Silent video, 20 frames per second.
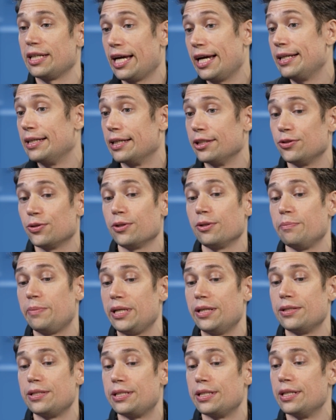again, like Jordan
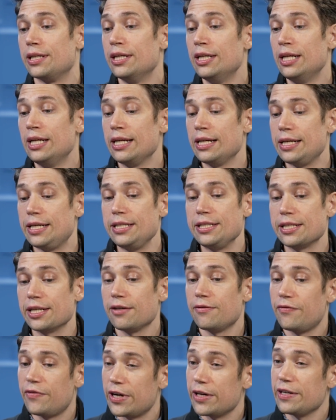Peterson, he's got
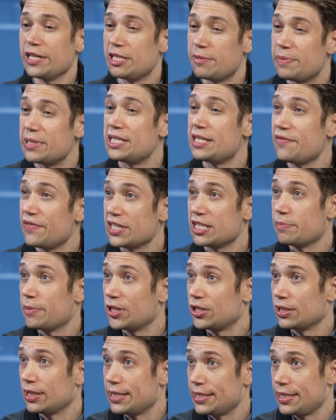a very specific
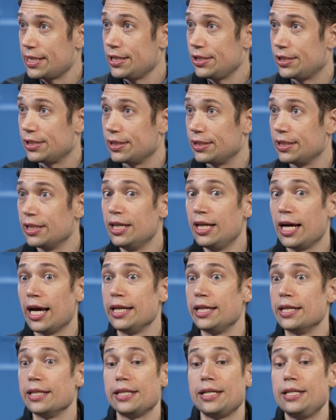specialization.
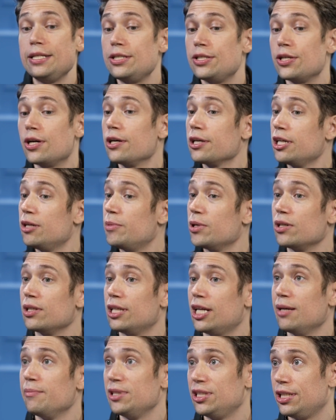And yet he's talking about
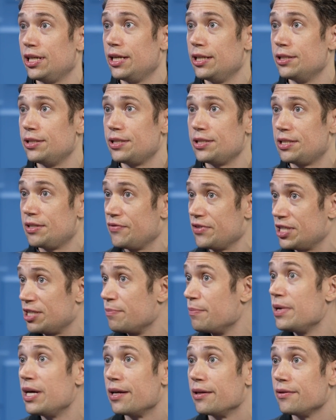climate change as if it's a
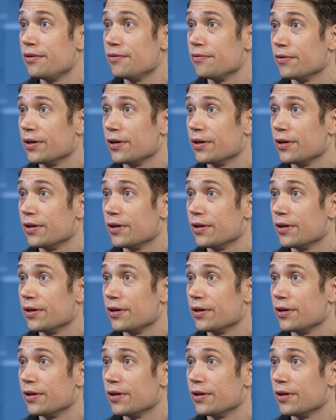myth,